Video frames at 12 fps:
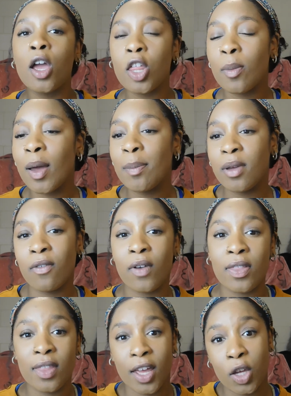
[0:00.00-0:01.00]
there might be a
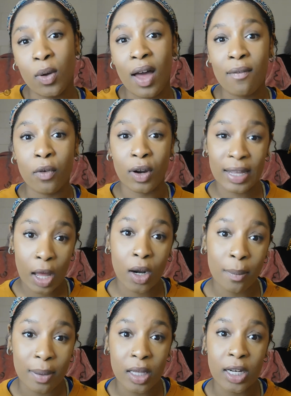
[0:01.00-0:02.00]
friend that you have for
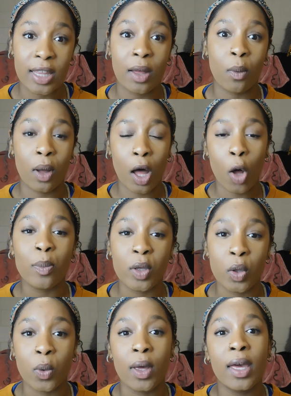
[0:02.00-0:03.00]
accountability that will help
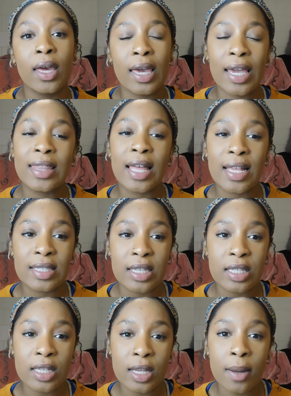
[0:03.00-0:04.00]
you in that
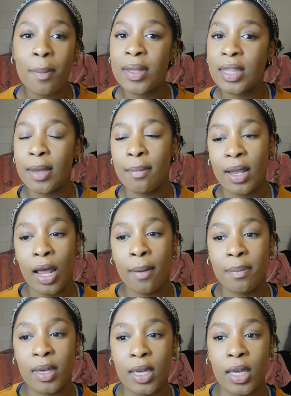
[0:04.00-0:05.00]
season, but they may
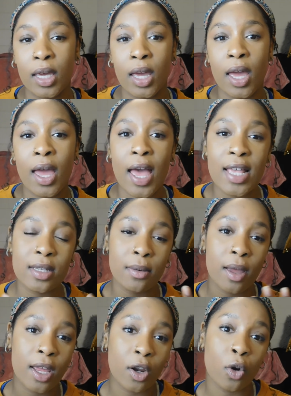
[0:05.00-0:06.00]
not be as an
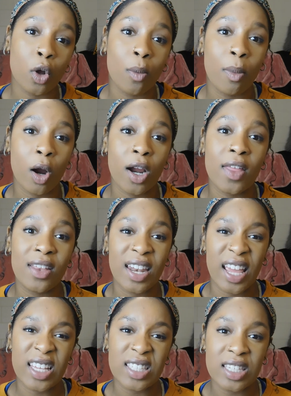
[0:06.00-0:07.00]
integral part in the
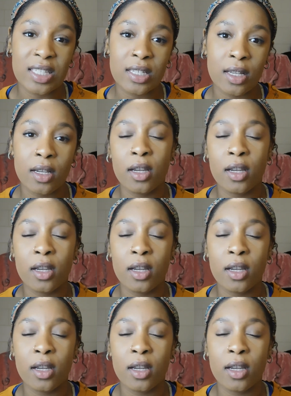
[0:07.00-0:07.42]
next season.